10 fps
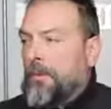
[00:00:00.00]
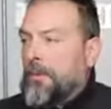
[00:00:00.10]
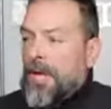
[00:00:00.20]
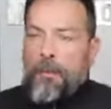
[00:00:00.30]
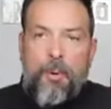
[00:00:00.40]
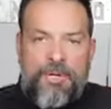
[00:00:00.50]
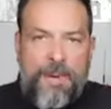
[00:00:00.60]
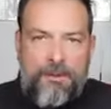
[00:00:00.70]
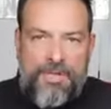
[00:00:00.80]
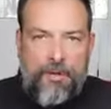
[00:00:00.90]
Now I'm always
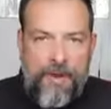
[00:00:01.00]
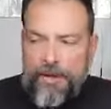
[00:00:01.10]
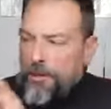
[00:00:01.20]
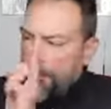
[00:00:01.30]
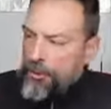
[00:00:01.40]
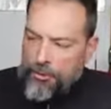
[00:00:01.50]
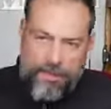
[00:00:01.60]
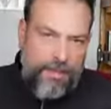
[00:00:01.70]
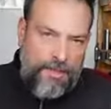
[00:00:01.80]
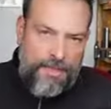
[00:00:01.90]
bouncing around, and
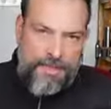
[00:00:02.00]
usually this